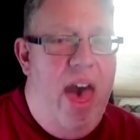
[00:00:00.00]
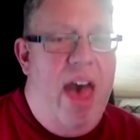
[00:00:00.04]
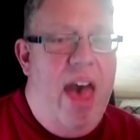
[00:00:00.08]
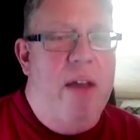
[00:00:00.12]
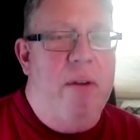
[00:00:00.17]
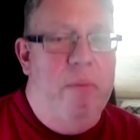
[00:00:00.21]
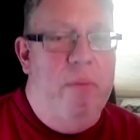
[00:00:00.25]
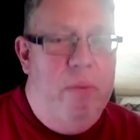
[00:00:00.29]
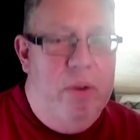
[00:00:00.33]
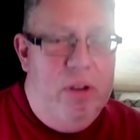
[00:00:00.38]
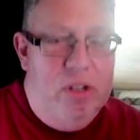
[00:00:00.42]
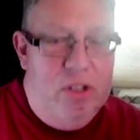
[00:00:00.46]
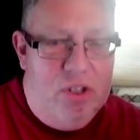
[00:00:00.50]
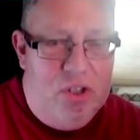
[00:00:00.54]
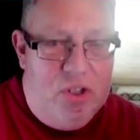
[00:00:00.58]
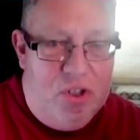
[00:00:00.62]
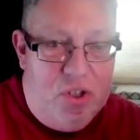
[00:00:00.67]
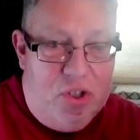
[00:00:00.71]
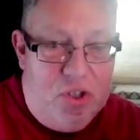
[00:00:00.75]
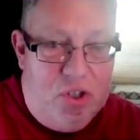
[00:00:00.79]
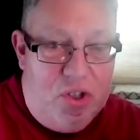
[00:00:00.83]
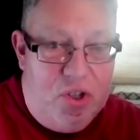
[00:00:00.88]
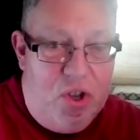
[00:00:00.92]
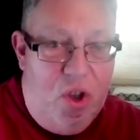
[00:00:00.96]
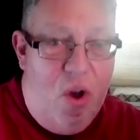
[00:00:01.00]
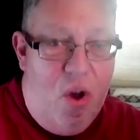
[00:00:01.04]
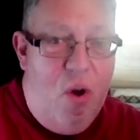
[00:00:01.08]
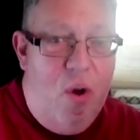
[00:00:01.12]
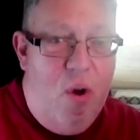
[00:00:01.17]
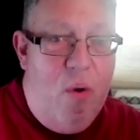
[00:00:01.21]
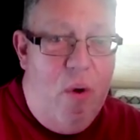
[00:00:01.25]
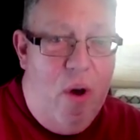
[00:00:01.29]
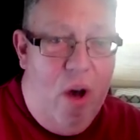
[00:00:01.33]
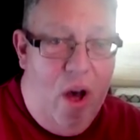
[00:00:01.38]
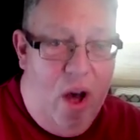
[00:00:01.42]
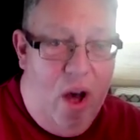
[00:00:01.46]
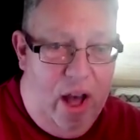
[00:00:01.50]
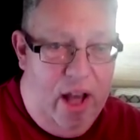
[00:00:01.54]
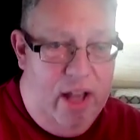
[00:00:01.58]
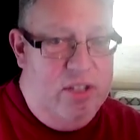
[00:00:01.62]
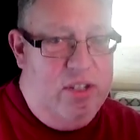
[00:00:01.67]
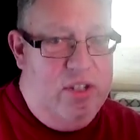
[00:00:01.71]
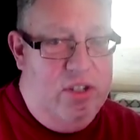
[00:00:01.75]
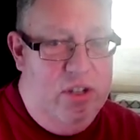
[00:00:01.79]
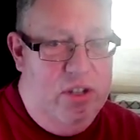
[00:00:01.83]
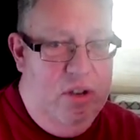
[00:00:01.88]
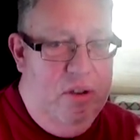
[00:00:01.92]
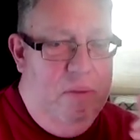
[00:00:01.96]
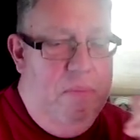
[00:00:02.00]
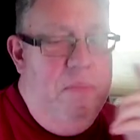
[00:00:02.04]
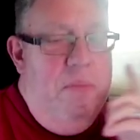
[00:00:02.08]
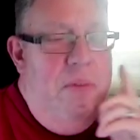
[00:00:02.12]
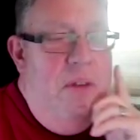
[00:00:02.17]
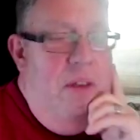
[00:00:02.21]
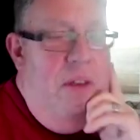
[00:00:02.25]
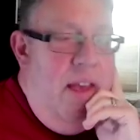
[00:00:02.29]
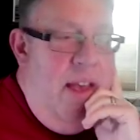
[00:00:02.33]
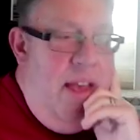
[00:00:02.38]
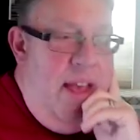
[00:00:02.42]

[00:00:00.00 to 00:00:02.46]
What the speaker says: that was so awesome.